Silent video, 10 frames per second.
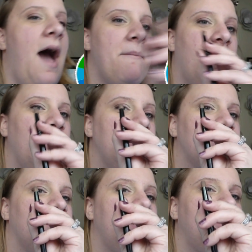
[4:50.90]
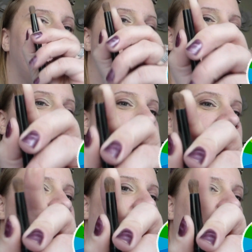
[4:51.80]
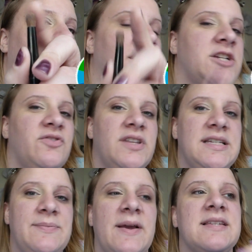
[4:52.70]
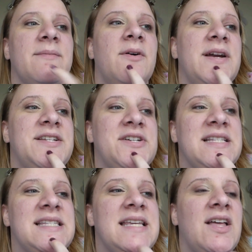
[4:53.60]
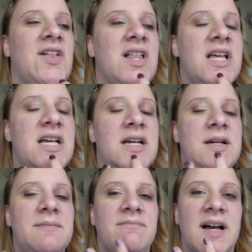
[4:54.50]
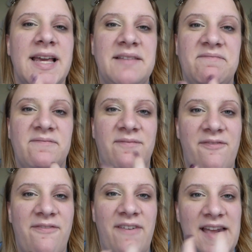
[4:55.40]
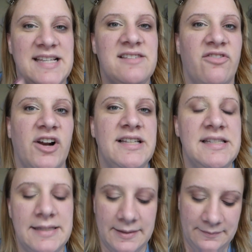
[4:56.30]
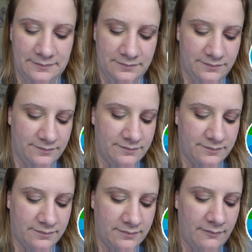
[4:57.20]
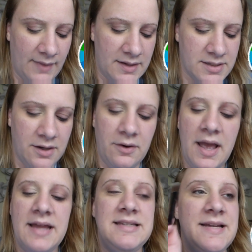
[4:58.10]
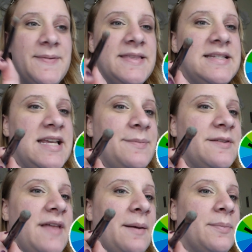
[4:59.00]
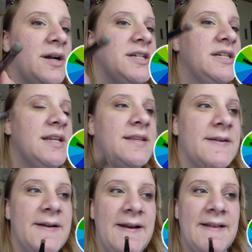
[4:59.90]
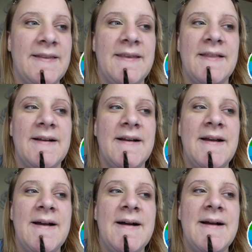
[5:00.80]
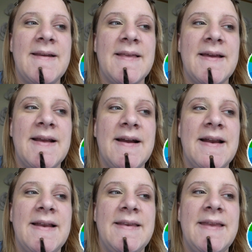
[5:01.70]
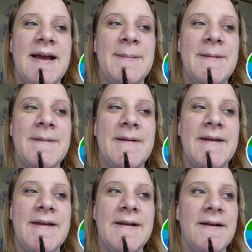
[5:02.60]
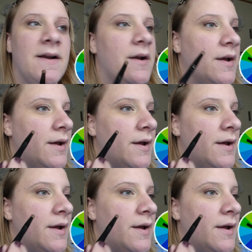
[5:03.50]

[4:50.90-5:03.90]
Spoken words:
going to switch to a different smaller brush for this because I'm going to conceal my face, friends. So dipping the tips of that brush into the green concealer, I'm just going to kind of dab it right here.